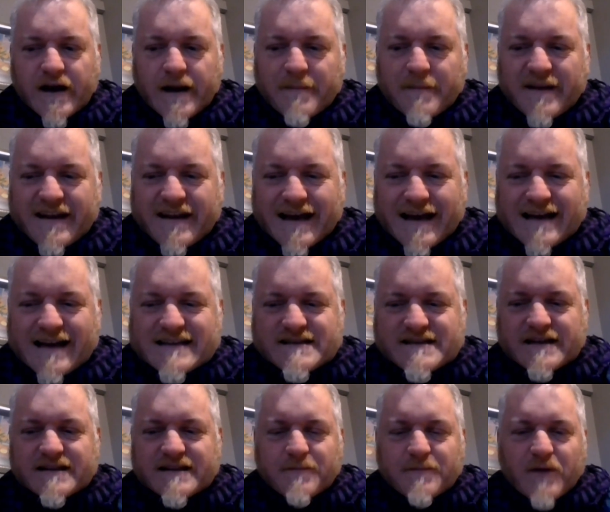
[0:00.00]
I'm in
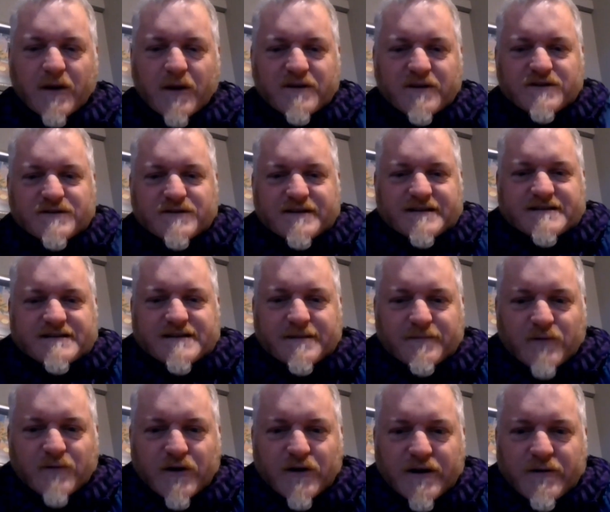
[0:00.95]
Knysna at the moment doing
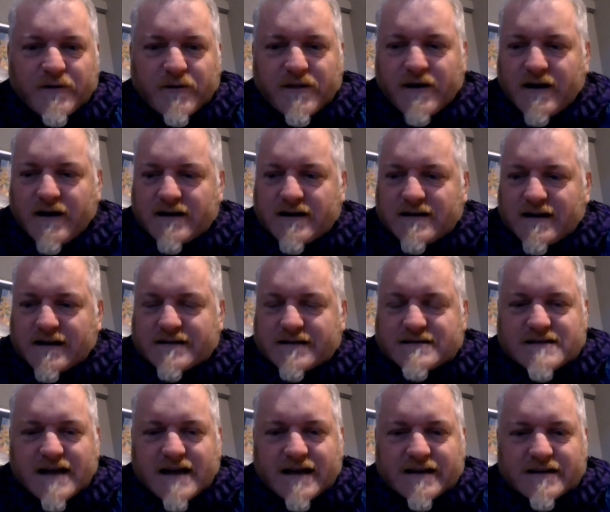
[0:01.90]
some work with
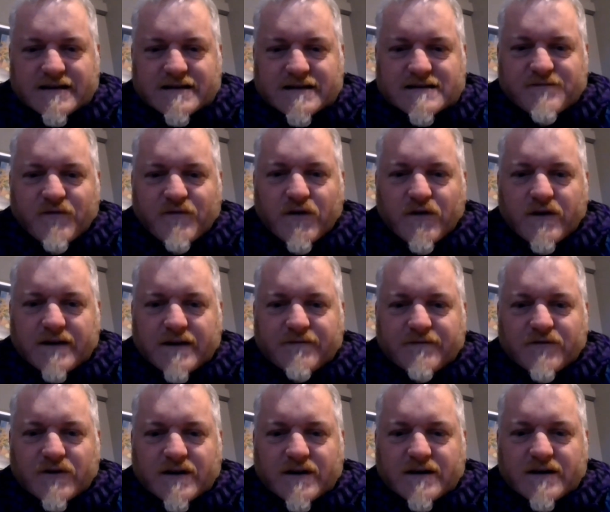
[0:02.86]
Heartlands, and it is very,
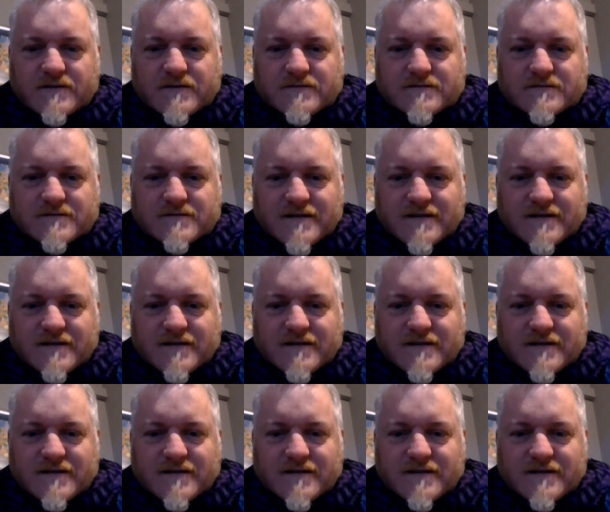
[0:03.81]
very cold.